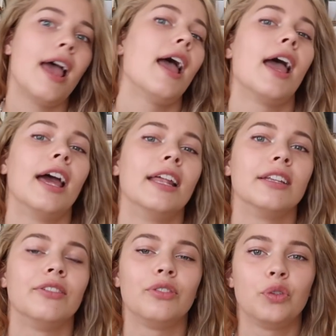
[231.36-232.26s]

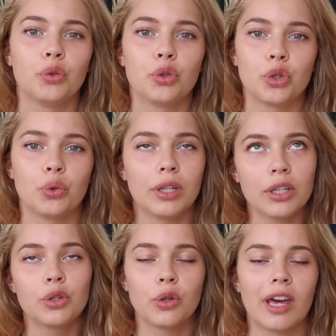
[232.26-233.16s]
and if you tune
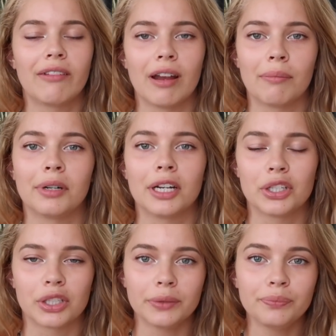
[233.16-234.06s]
into that
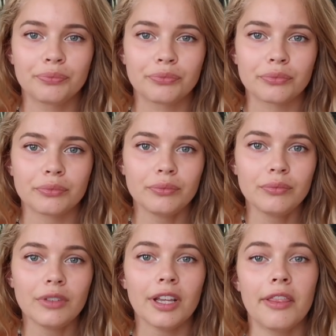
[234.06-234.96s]
vibration,
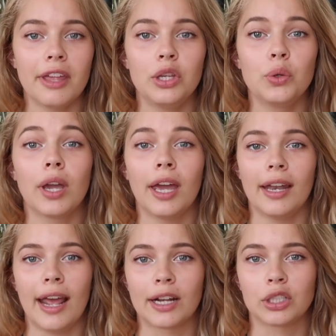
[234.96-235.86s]
then you
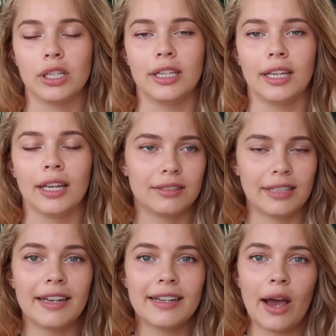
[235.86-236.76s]
can actually
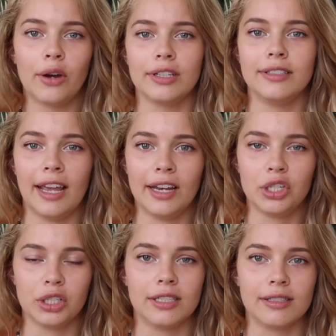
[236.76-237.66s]
send out
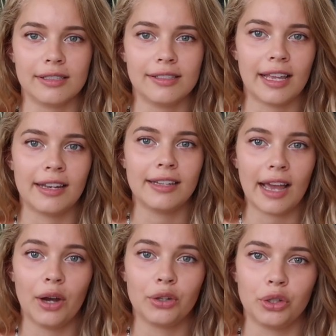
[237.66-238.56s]
intentions and send
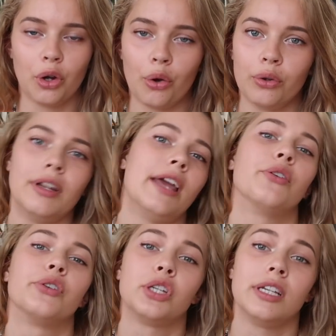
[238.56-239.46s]
out your own
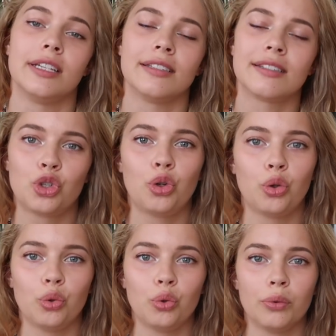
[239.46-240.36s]
energies
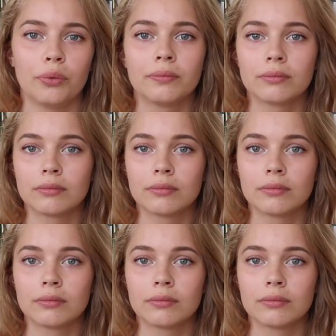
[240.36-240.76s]
to